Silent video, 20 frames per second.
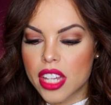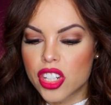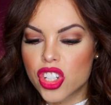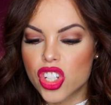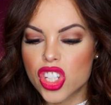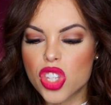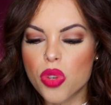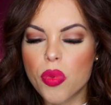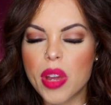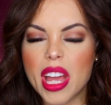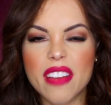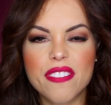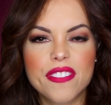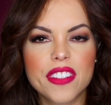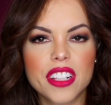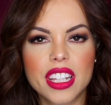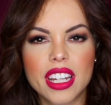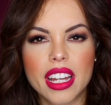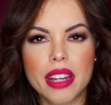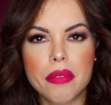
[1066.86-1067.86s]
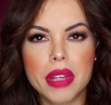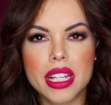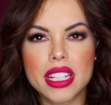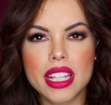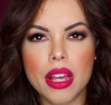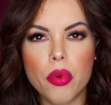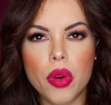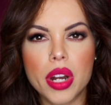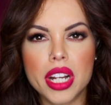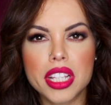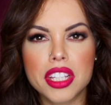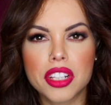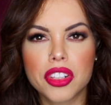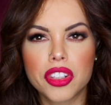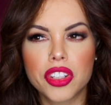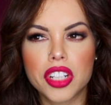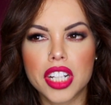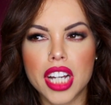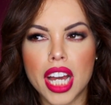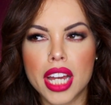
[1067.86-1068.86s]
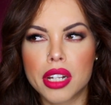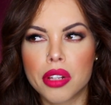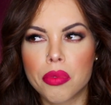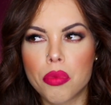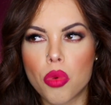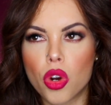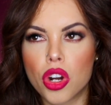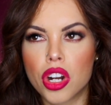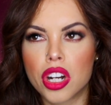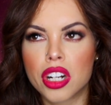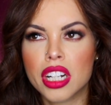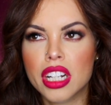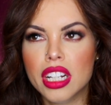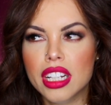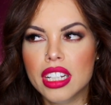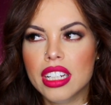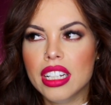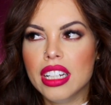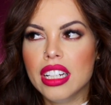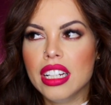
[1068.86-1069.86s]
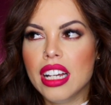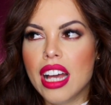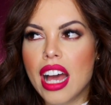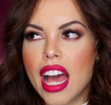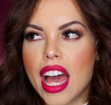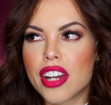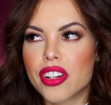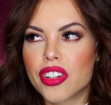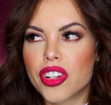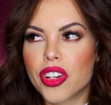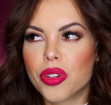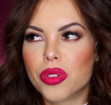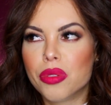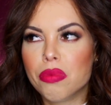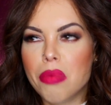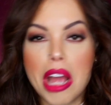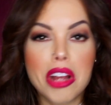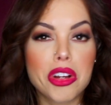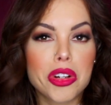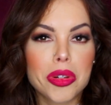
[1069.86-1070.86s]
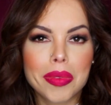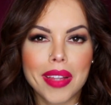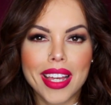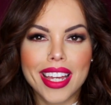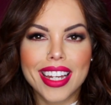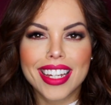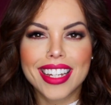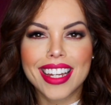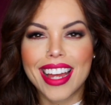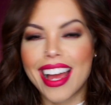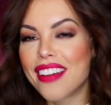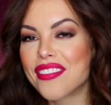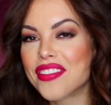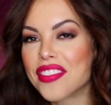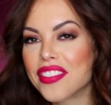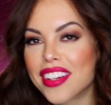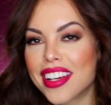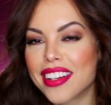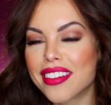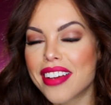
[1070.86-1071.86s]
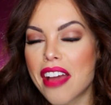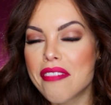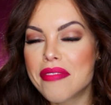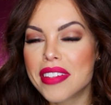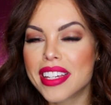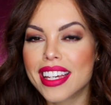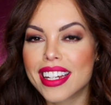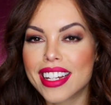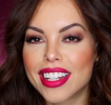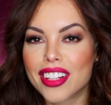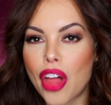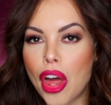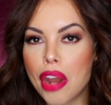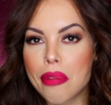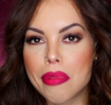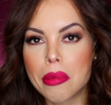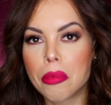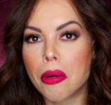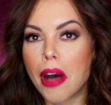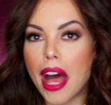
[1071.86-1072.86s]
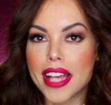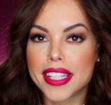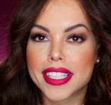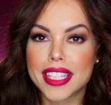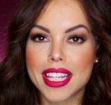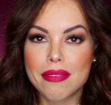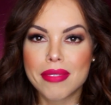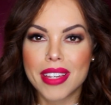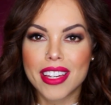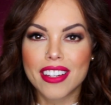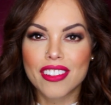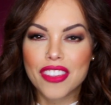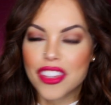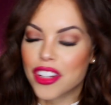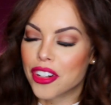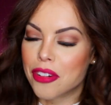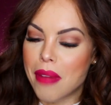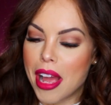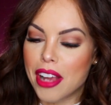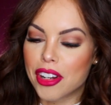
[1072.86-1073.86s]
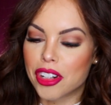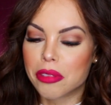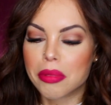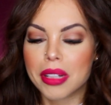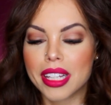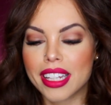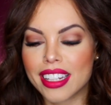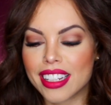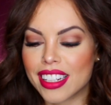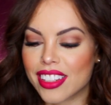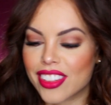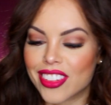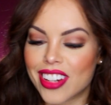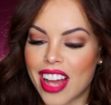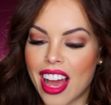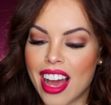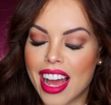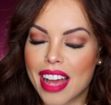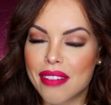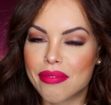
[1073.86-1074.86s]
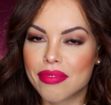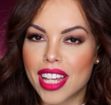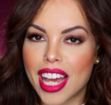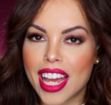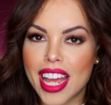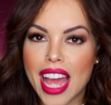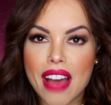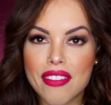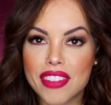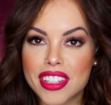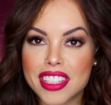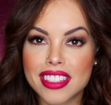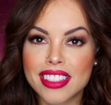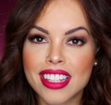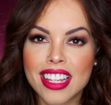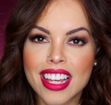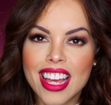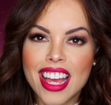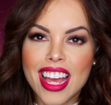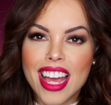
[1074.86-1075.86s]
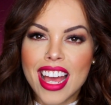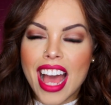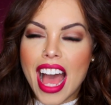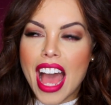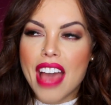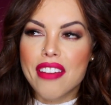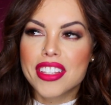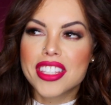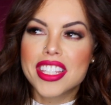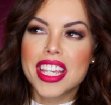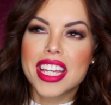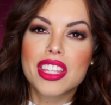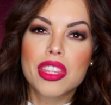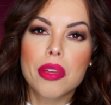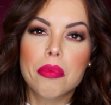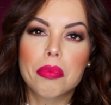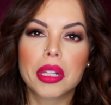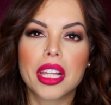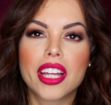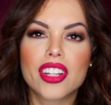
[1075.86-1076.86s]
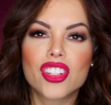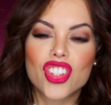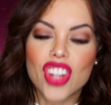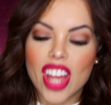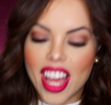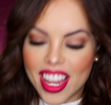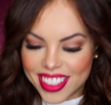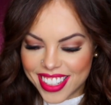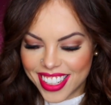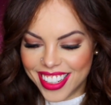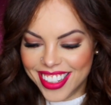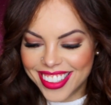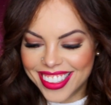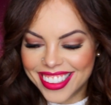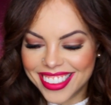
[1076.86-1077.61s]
just the way I fill it in, because I want it to look kind of more, I don't know, microbladed. I've been getting a lot of people asking me if they're microbladed and they're not. I haven't taken the plunge yet.